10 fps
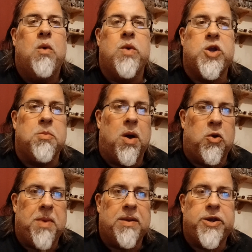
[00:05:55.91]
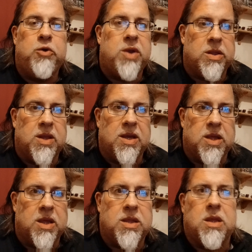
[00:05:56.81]
which you might not be able to do, doesn't
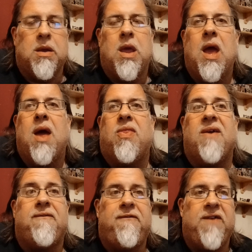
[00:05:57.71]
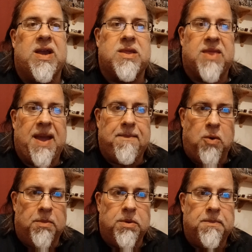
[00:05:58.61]
exist. They've fixed that
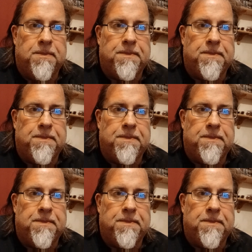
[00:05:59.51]
problem.